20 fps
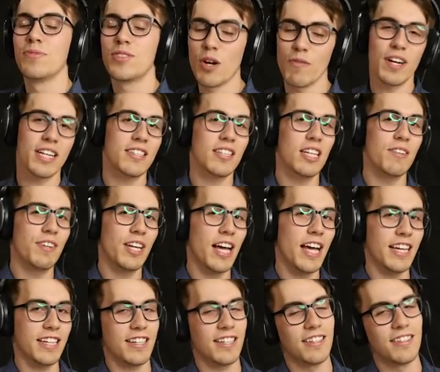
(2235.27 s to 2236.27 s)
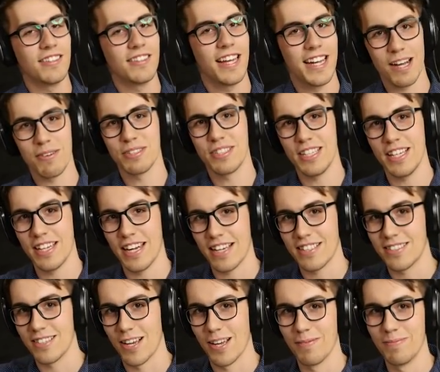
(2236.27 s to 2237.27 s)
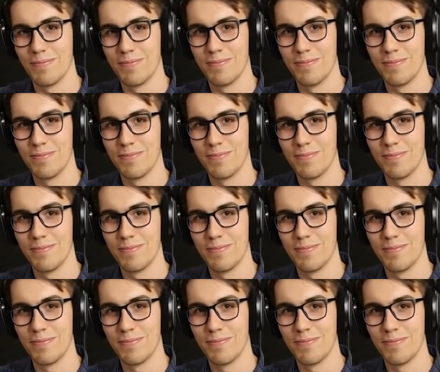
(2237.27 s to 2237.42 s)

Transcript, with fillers: don't forget to leave a like, and I will see you next time.